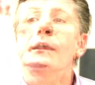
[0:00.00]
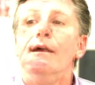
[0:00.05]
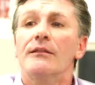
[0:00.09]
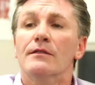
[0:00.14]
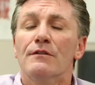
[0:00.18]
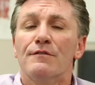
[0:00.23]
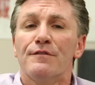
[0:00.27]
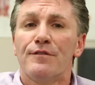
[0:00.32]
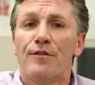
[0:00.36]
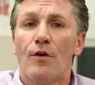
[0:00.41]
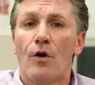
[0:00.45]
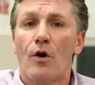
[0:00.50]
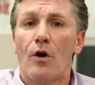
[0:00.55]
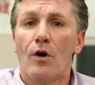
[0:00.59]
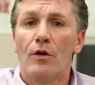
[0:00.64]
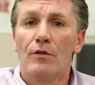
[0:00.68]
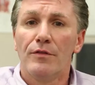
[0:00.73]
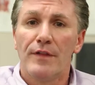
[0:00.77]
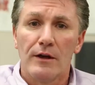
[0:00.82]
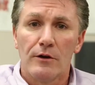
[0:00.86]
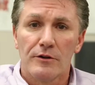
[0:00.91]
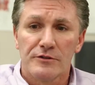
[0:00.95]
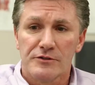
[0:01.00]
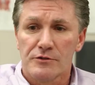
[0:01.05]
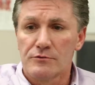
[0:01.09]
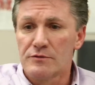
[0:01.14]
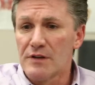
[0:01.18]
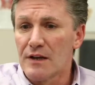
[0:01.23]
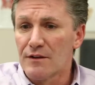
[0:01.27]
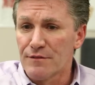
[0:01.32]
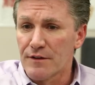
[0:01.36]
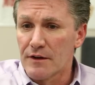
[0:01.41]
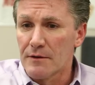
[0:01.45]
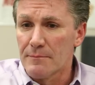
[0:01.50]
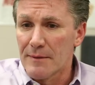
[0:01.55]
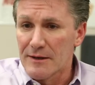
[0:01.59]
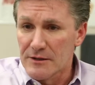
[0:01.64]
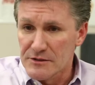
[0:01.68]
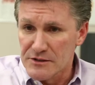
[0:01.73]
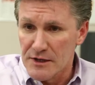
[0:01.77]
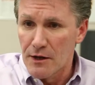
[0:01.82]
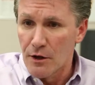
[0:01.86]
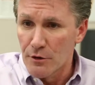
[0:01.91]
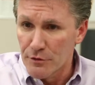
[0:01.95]
In the fall, they also take
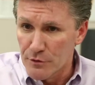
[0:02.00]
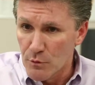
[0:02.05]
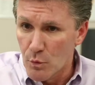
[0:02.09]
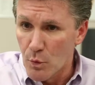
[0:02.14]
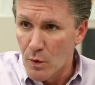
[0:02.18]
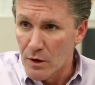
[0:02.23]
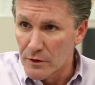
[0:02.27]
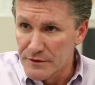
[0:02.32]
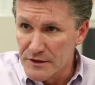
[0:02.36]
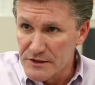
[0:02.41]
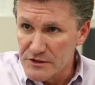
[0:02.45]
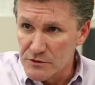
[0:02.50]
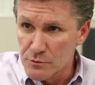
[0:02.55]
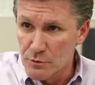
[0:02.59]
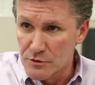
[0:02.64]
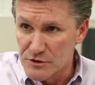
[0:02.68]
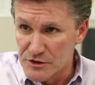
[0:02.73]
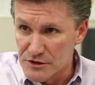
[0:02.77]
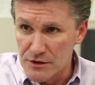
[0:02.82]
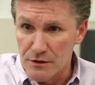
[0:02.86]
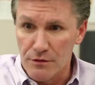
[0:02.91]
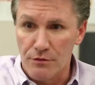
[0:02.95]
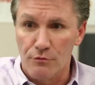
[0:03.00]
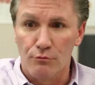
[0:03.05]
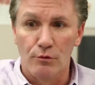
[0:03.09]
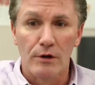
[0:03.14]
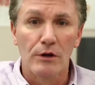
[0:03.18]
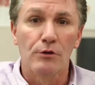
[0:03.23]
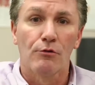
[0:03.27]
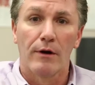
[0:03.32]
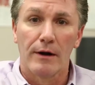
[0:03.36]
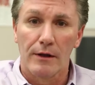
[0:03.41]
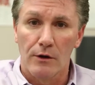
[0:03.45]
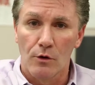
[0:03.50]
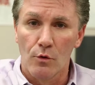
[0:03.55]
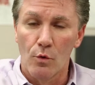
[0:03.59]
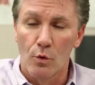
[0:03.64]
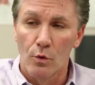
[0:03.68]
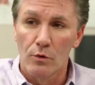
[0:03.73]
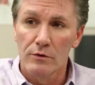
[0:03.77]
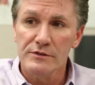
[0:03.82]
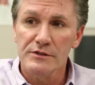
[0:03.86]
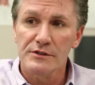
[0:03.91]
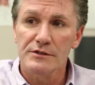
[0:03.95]
Fundamentals of Health and Wellness, which is a 3-credit
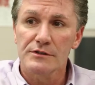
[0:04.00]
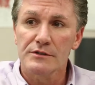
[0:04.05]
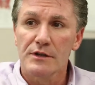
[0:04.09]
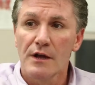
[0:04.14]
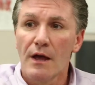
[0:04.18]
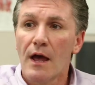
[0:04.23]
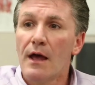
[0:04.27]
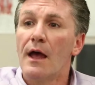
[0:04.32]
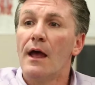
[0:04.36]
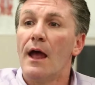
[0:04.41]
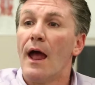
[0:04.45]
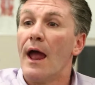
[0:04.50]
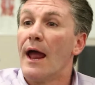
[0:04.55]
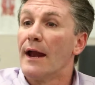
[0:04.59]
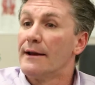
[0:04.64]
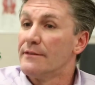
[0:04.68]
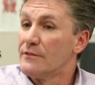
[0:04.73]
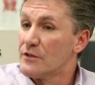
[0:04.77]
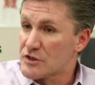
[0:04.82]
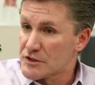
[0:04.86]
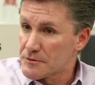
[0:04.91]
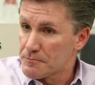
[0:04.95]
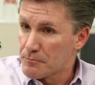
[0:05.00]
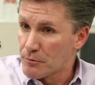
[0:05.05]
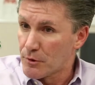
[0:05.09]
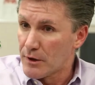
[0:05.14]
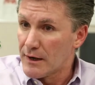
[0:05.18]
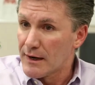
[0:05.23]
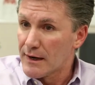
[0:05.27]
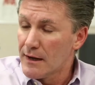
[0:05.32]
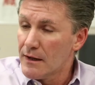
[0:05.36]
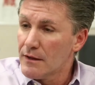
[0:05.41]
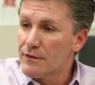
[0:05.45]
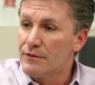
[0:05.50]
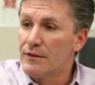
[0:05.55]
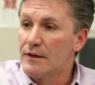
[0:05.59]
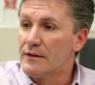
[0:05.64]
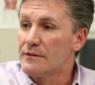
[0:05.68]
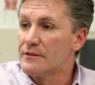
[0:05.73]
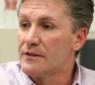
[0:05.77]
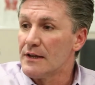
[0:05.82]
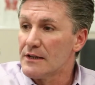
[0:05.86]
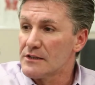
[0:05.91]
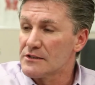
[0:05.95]
course. And in the spring,
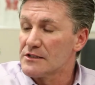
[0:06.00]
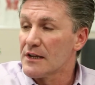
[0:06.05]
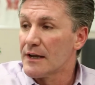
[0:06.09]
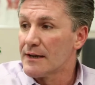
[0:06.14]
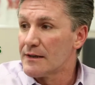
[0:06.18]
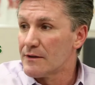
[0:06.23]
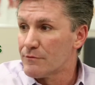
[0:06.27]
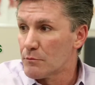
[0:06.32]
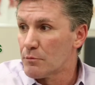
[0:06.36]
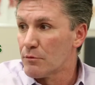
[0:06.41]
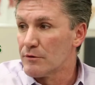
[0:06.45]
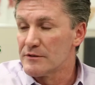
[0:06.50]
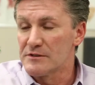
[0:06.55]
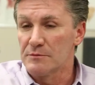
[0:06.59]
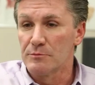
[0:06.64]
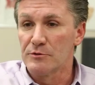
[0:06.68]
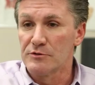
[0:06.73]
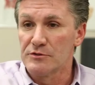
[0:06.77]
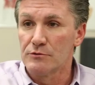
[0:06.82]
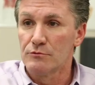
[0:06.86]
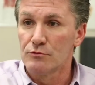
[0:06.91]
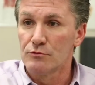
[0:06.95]
they take Scientific Principles in